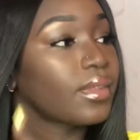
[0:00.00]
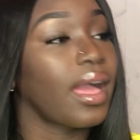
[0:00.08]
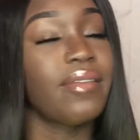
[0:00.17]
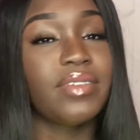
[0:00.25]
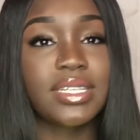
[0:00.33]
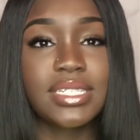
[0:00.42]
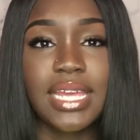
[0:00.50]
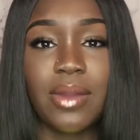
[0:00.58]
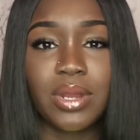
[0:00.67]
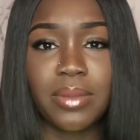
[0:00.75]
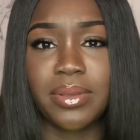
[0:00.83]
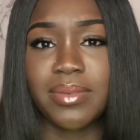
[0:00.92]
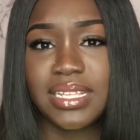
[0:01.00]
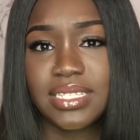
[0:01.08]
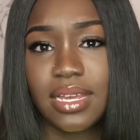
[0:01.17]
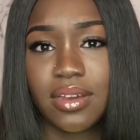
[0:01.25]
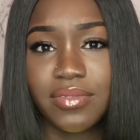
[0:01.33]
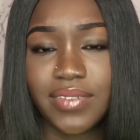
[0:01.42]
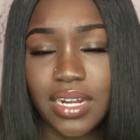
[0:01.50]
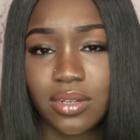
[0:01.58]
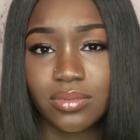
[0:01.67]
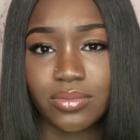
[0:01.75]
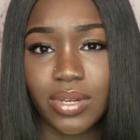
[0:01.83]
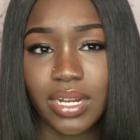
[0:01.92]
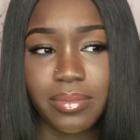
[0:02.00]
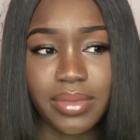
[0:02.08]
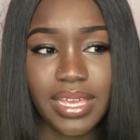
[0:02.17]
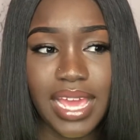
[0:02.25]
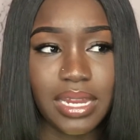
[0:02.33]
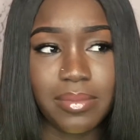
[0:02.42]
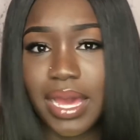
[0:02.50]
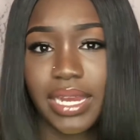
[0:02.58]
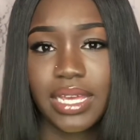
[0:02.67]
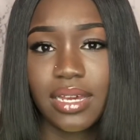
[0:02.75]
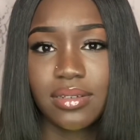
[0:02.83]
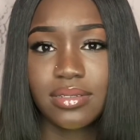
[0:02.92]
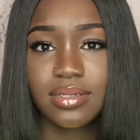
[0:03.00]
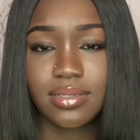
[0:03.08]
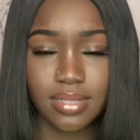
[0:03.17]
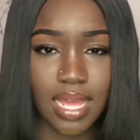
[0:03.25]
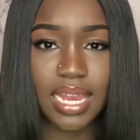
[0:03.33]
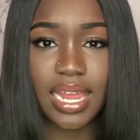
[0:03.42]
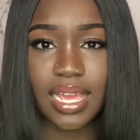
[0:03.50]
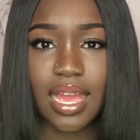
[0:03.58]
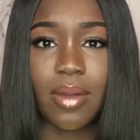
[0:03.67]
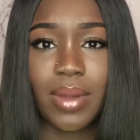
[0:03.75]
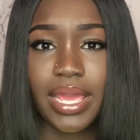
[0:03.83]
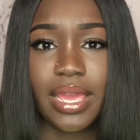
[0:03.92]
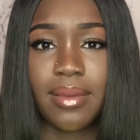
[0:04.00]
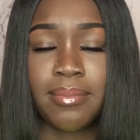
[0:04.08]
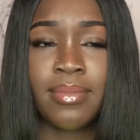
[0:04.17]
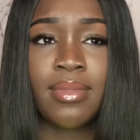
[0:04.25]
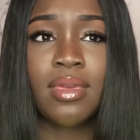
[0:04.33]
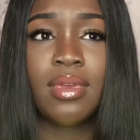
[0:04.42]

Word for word: Obviously, I want to be myself. I don't want to be anybody else. I like how I am.